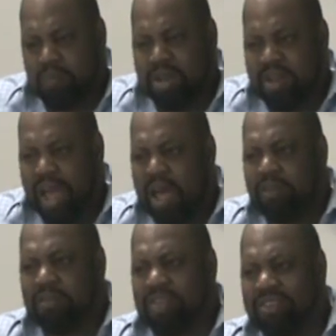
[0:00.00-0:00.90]
but
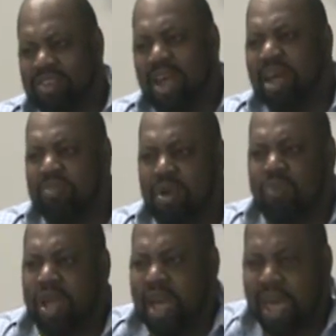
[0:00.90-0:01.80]
now this time that
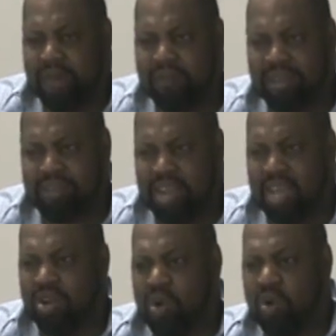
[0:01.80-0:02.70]
we have to stay
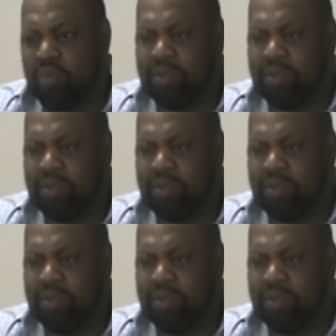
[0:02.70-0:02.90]
at home,